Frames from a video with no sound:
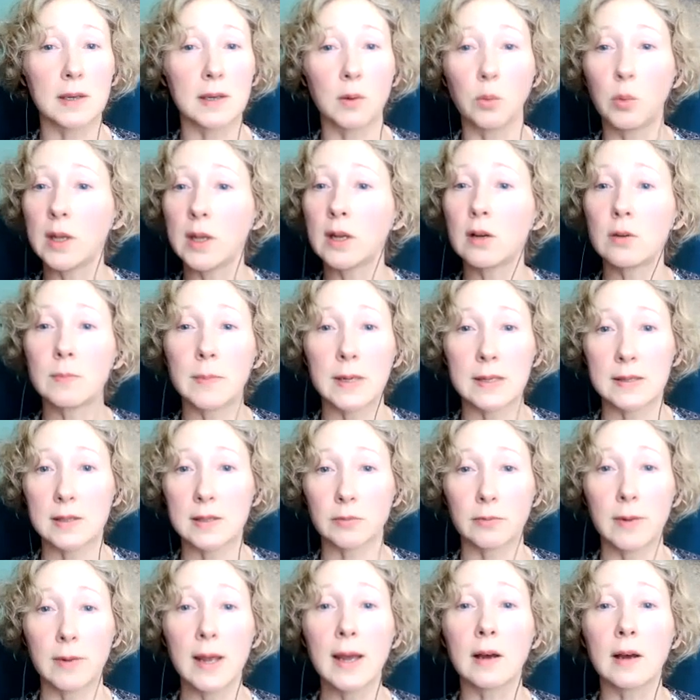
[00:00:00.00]
Like we don't
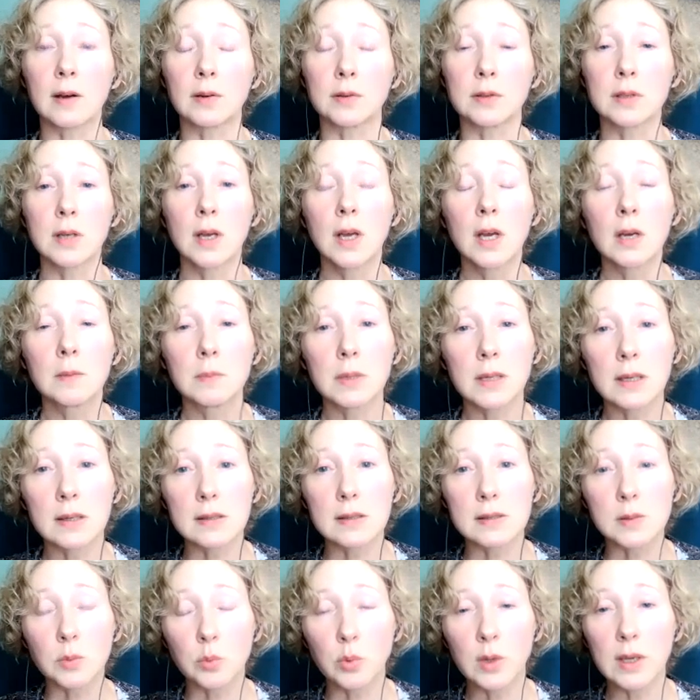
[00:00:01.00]
mess around
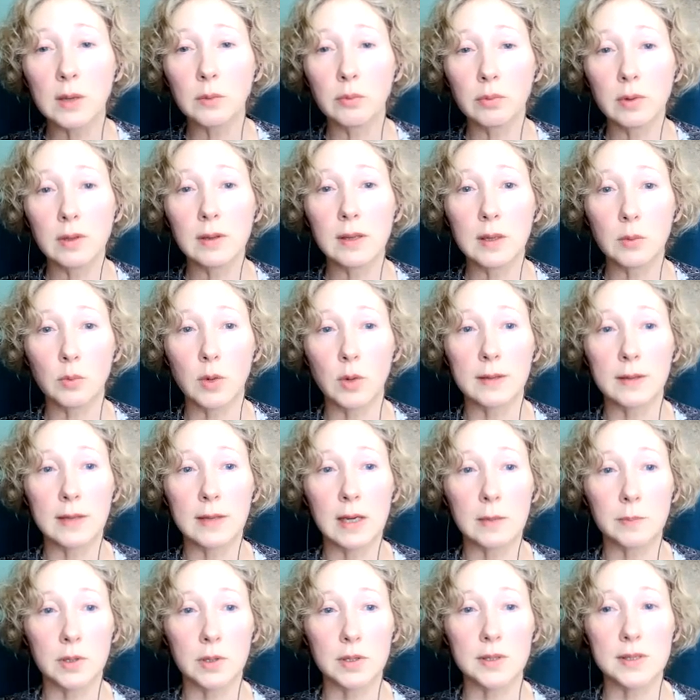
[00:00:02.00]
because we really want
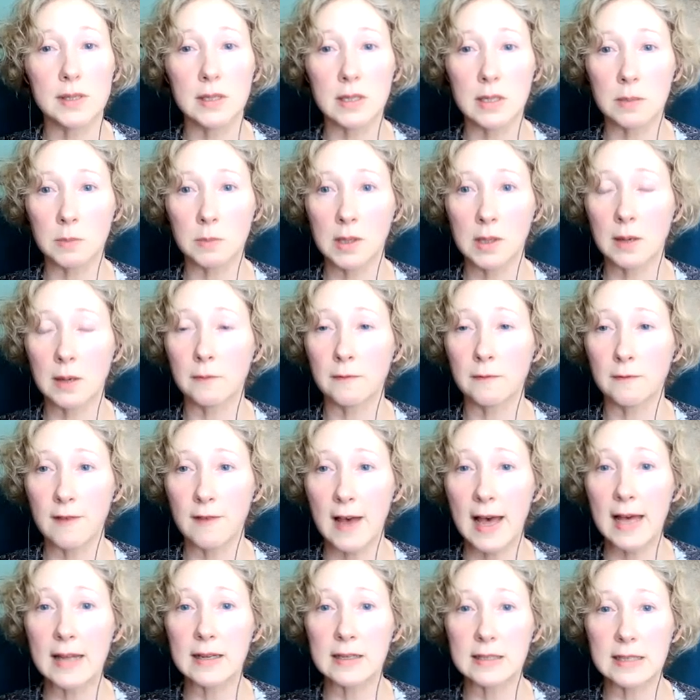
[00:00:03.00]
that person to become
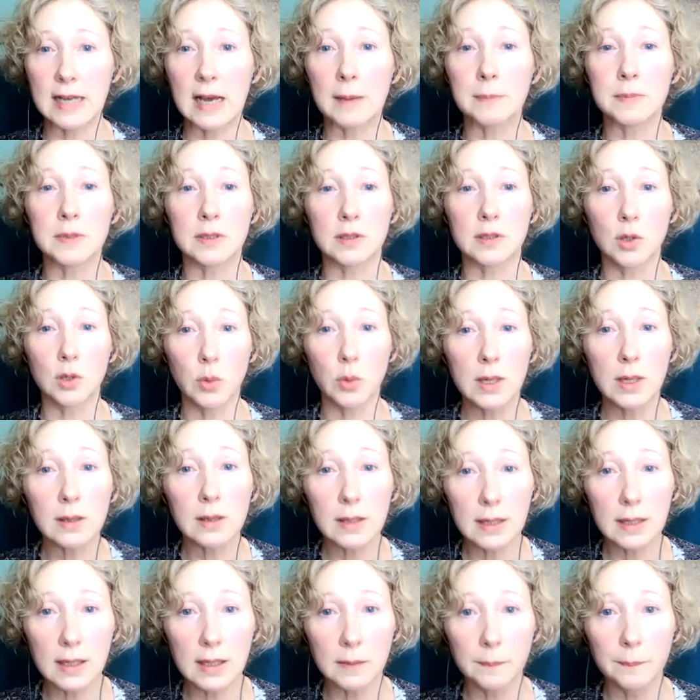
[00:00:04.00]
fat adapted
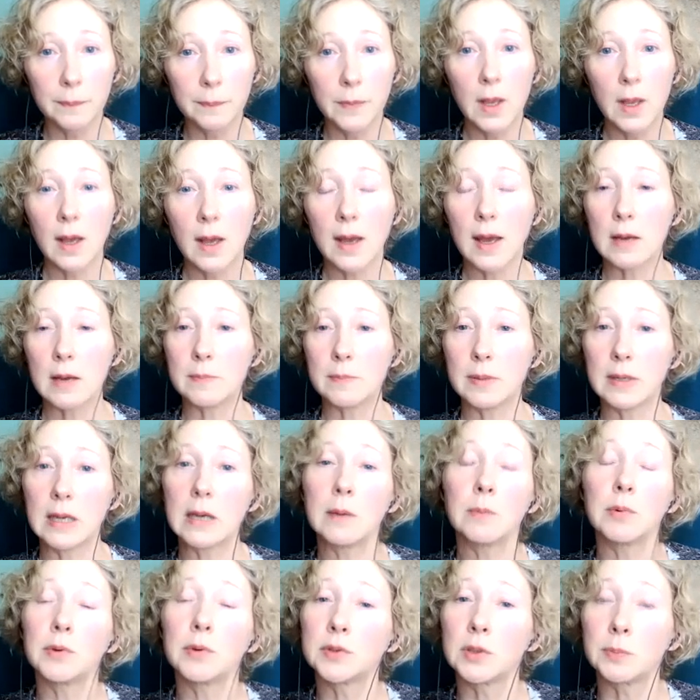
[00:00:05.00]
quickly and
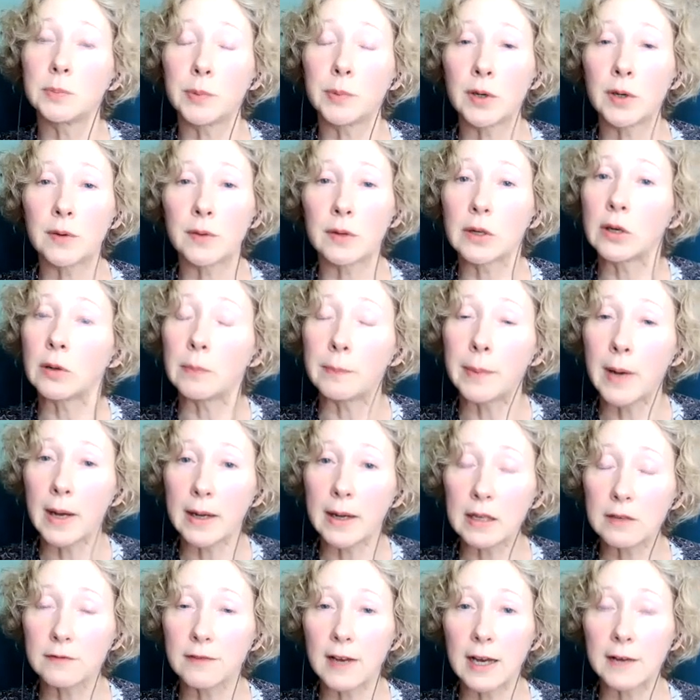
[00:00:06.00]
be able to burn their own
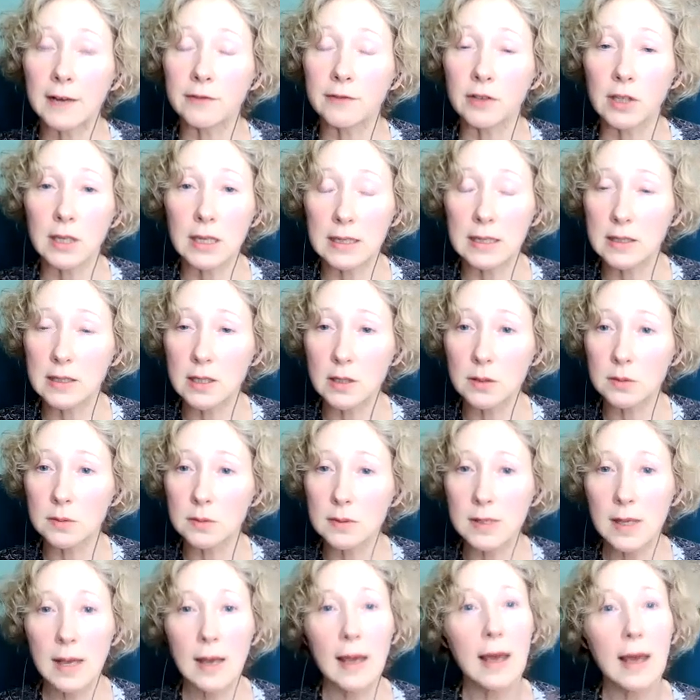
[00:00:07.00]
body fat for
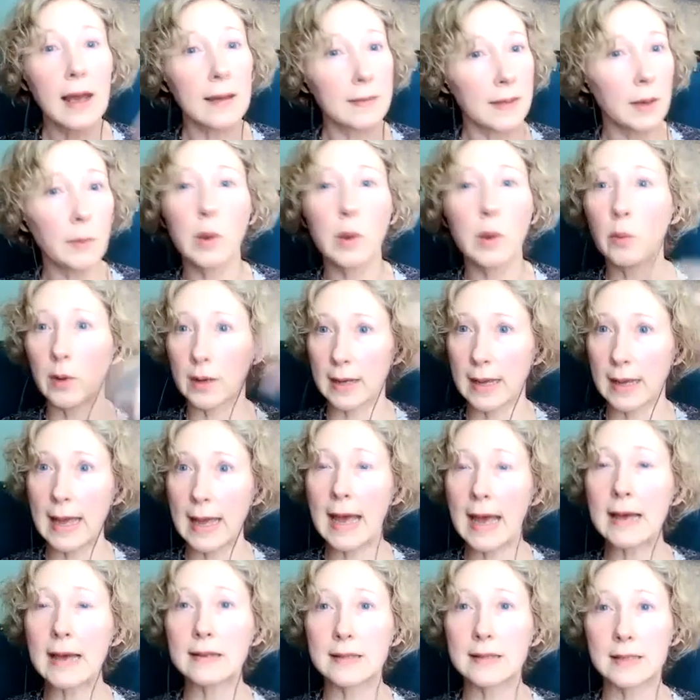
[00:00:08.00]
ketones. And then we want to
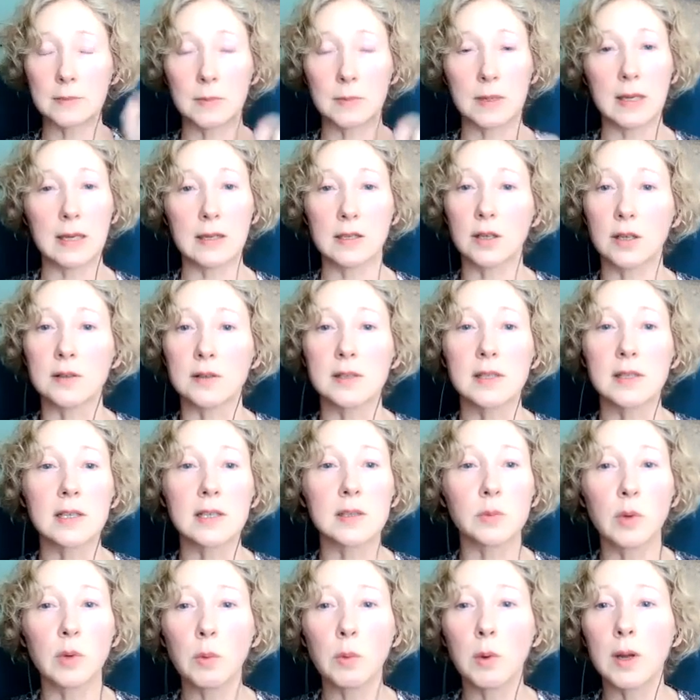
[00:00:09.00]
add some ketones
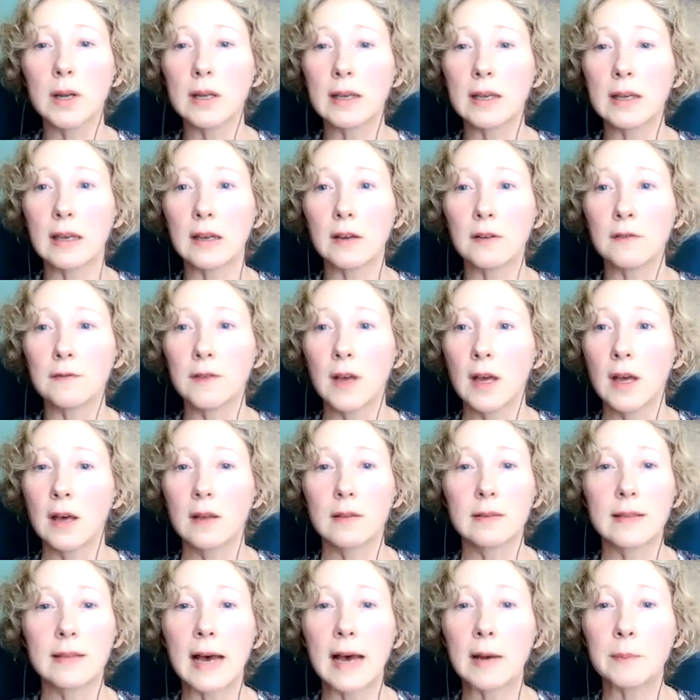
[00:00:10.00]
because we want to give
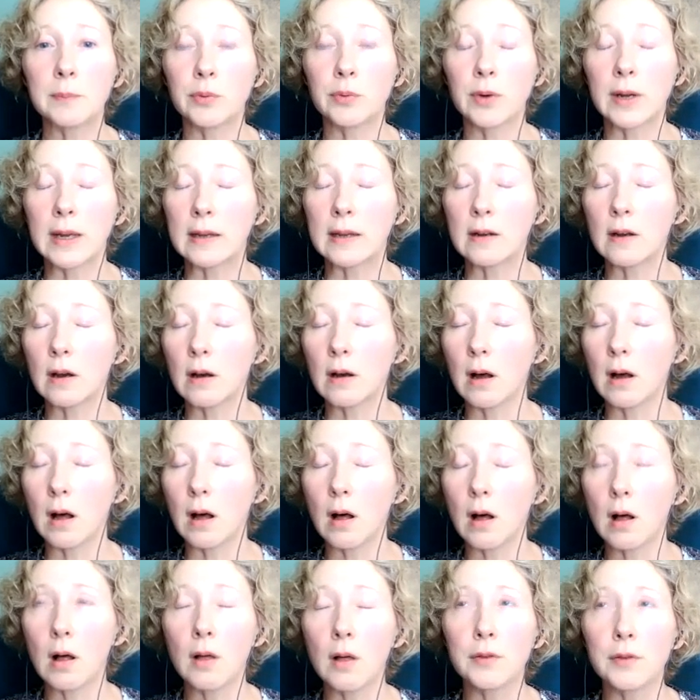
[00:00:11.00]
that brain
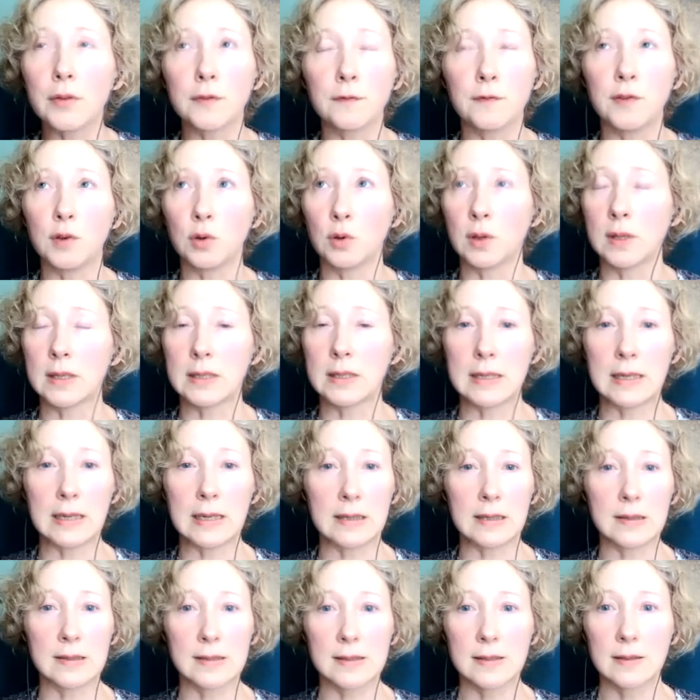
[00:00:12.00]
all the fuel it
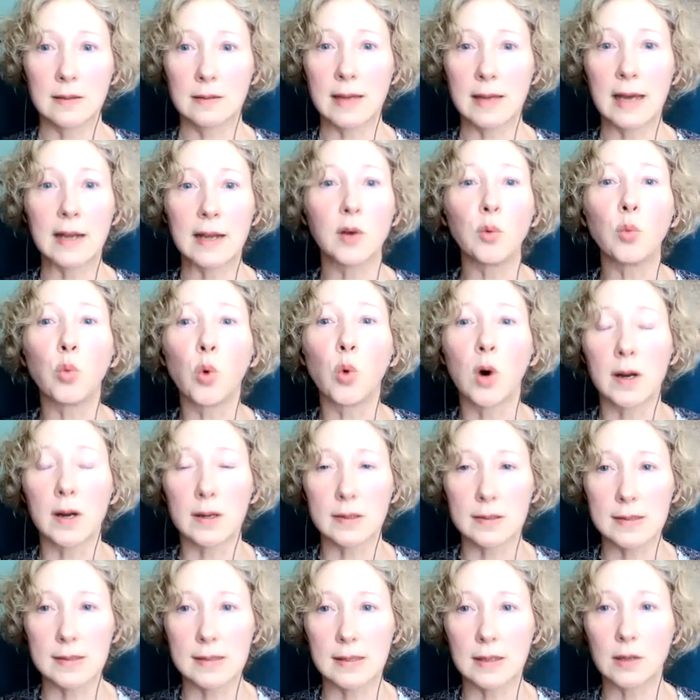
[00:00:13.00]
needs that it
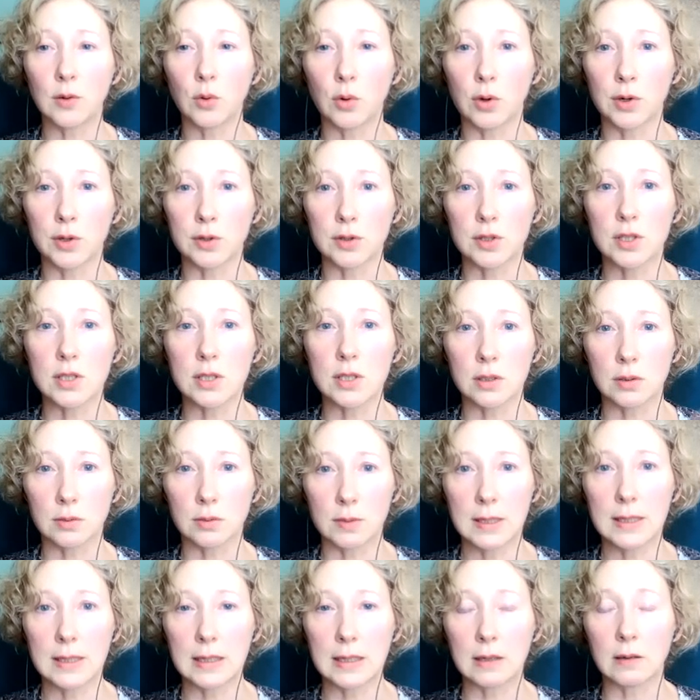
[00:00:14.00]
wants in order
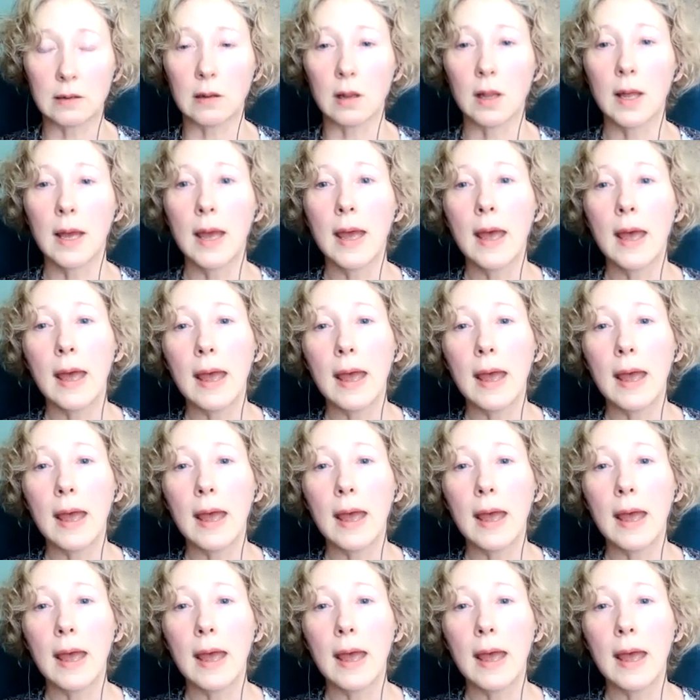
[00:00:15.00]
to heal.